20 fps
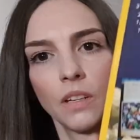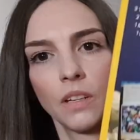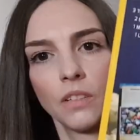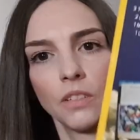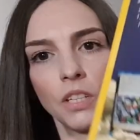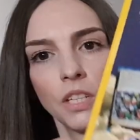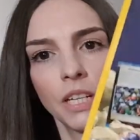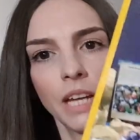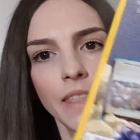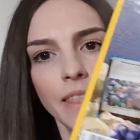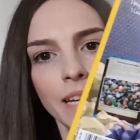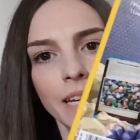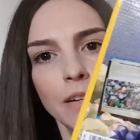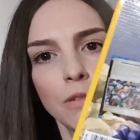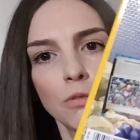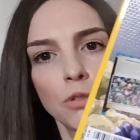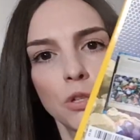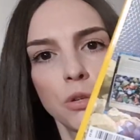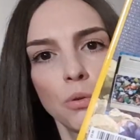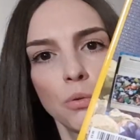so you get the
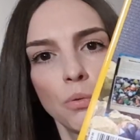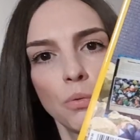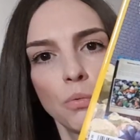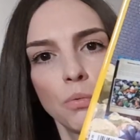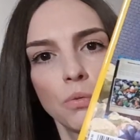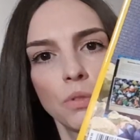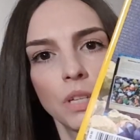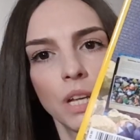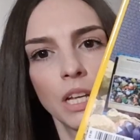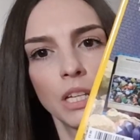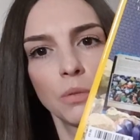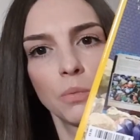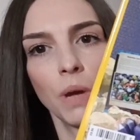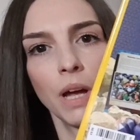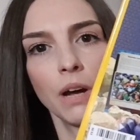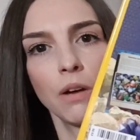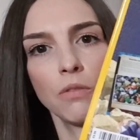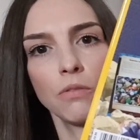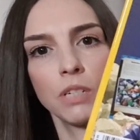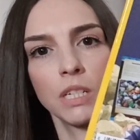little tools as
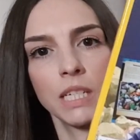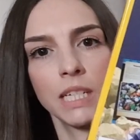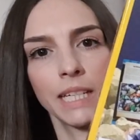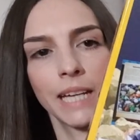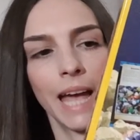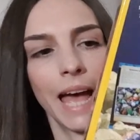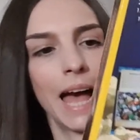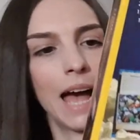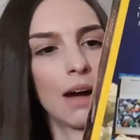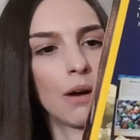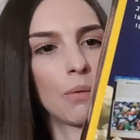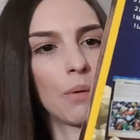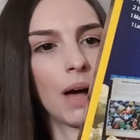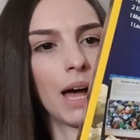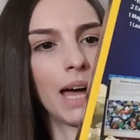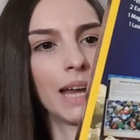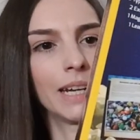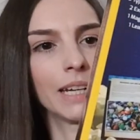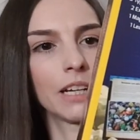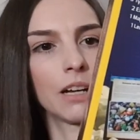well to dig it out
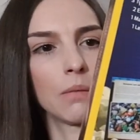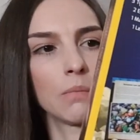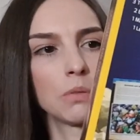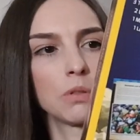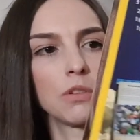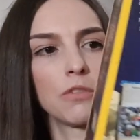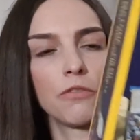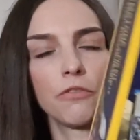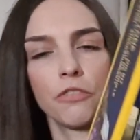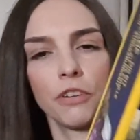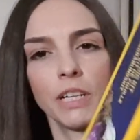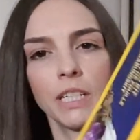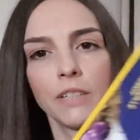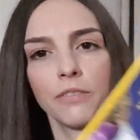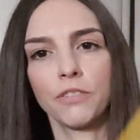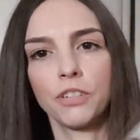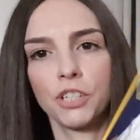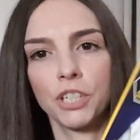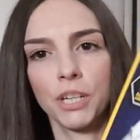and it comes with three different